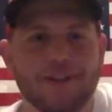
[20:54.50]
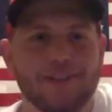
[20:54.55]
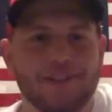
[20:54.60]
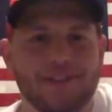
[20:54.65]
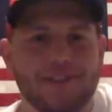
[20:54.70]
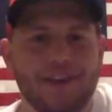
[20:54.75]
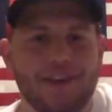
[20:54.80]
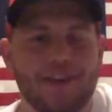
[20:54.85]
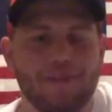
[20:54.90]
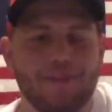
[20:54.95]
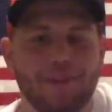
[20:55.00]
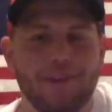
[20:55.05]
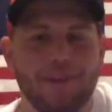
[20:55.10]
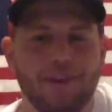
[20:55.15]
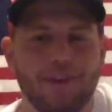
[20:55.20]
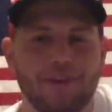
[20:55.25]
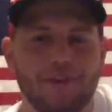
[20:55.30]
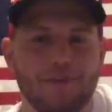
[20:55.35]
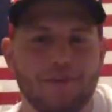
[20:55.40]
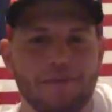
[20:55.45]
is definitely a
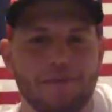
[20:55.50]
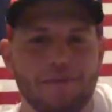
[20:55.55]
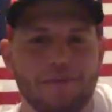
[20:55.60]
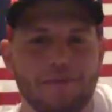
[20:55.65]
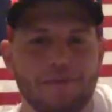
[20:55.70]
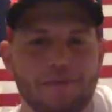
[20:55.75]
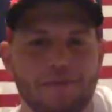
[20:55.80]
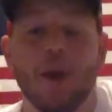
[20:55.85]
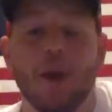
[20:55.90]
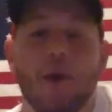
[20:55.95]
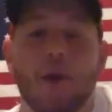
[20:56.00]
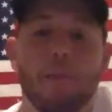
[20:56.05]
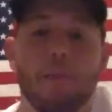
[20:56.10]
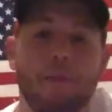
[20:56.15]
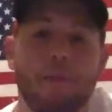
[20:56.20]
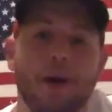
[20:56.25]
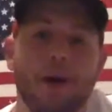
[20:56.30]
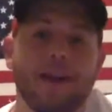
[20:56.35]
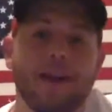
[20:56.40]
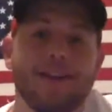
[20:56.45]
good pick.
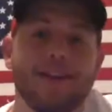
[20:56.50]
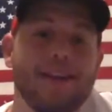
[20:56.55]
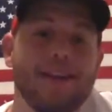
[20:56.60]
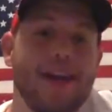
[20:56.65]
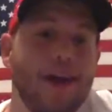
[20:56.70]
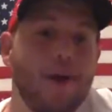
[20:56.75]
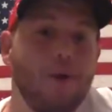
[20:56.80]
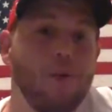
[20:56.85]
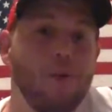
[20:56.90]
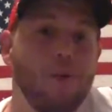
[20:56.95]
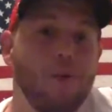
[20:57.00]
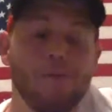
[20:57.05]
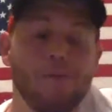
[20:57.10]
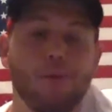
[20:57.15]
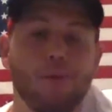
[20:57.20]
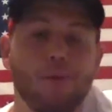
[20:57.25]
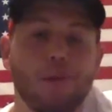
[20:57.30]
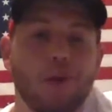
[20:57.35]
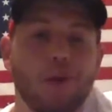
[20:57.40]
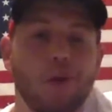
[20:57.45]
But now we're
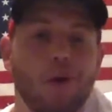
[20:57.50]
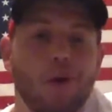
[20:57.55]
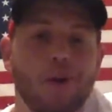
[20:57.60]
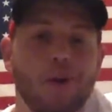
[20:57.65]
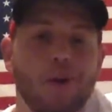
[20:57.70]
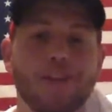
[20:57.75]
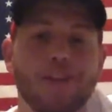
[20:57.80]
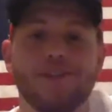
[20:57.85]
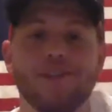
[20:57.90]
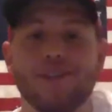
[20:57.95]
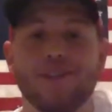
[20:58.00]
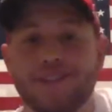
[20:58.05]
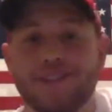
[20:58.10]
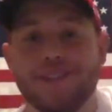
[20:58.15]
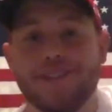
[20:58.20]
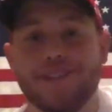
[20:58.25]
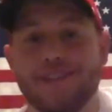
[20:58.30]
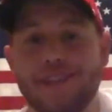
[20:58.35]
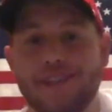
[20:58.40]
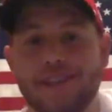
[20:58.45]
moving on into the
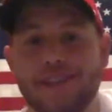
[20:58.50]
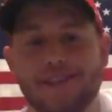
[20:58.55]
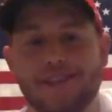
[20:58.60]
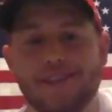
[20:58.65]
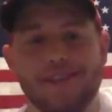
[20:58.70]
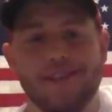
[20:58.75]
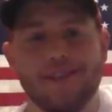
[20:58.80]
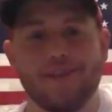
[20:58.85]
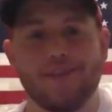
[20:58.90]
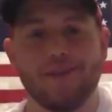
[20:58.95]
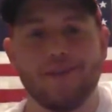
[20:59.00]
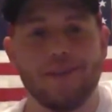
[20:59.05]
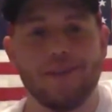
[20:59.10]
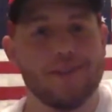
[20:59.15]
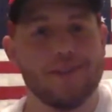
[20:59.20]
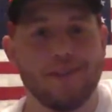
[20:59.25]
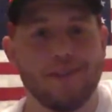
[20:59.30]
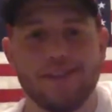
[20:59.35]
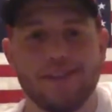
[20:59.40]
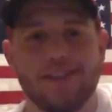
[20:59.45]
sits this week.
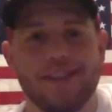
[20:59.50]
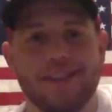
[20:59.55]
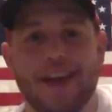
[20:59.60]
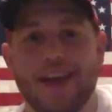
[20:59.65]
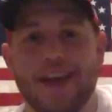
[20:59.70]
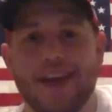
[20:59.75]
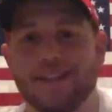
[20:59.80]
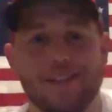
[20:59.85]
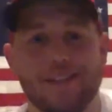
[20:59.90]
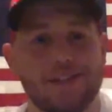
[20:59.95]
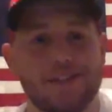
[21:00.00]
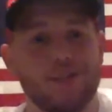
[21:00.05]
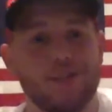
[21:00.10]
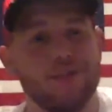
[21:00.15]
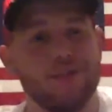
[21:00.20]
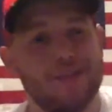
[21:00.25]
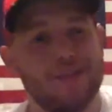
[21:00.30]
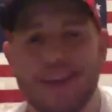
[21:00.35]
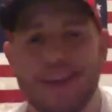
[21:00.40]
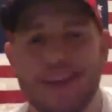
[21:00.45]
So these are the guys that you
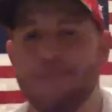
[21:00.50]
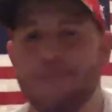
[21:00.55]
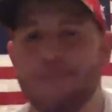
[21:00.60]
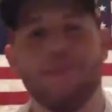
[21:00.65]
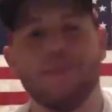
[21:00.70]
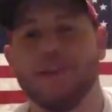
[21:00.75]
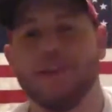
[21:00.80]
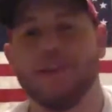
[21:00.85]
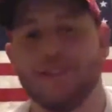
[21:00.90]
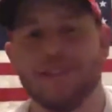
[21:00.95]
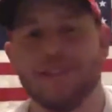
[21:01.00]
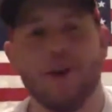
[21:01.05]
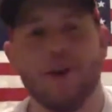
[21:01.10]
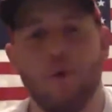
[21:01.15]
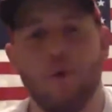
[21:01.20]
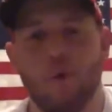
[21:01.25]
definitely don't